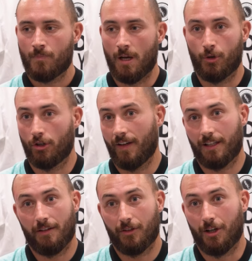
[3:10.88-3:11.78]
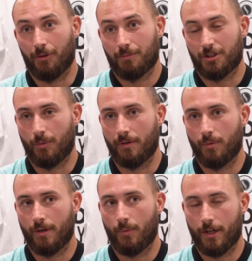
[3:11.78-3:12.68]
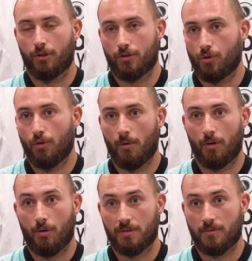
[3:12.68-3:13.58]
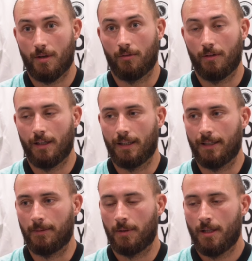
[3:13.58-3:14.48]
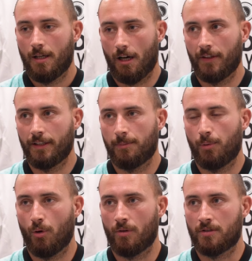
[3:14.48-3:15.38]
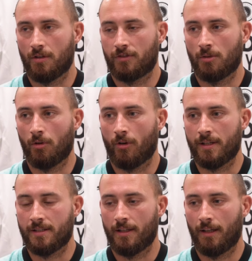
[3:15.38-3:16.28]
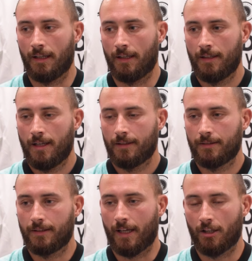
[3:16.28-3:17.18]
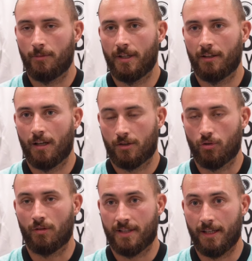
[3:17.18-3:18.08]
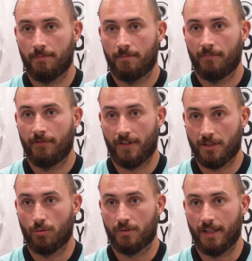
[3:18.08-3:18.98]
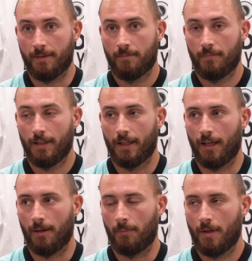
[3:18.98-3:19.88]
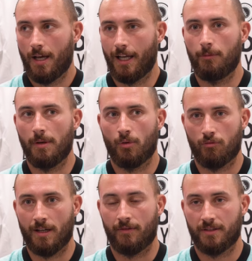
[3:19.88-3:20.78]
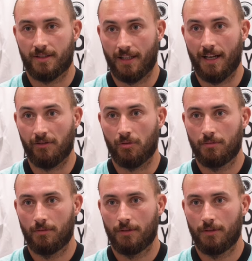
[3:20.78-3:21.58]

And we could have had another goal. So we could score more goals as well. I think the importance of tomorrow is they're going to be a strong team, physical team, a little bit more relevant to the level.